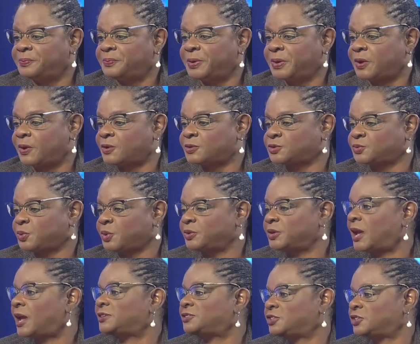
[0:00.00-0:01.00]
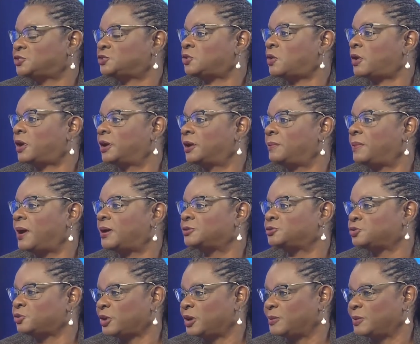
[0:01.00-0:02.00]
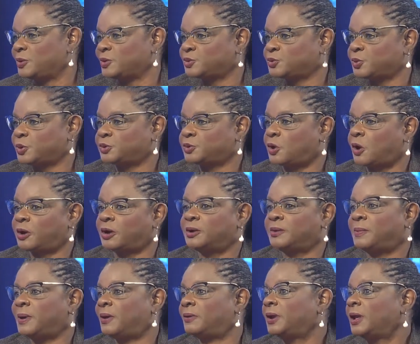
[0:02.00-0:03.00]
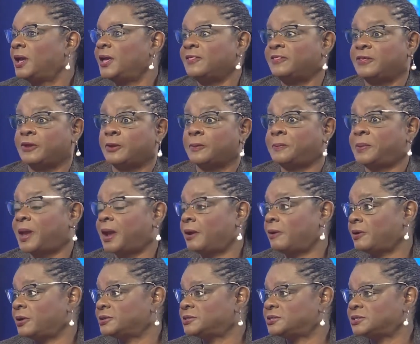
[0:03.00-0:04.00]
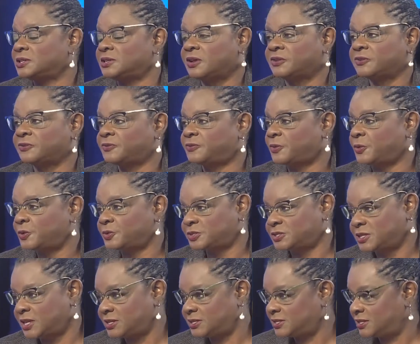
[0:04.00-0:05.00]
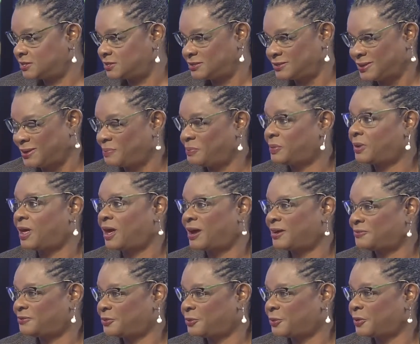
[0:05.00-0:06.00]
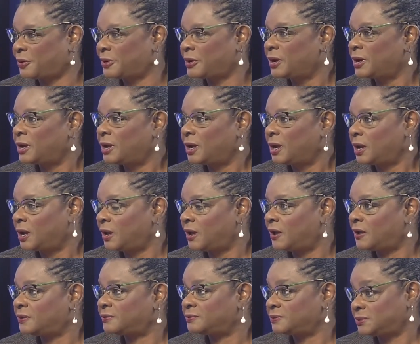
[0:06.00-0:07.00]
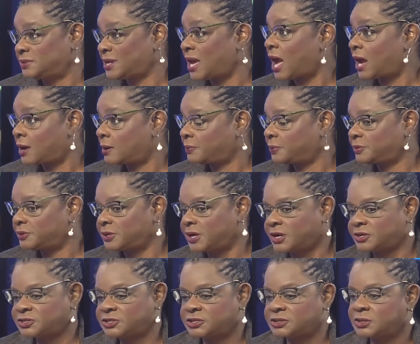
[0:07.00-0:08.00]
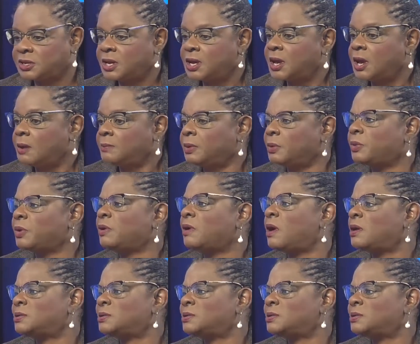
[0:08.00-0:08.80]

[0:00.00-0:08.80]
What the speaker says: because we're not just talking about dreamers, we're talking about their parents and other folks that didn't apply for DACA protection, but we're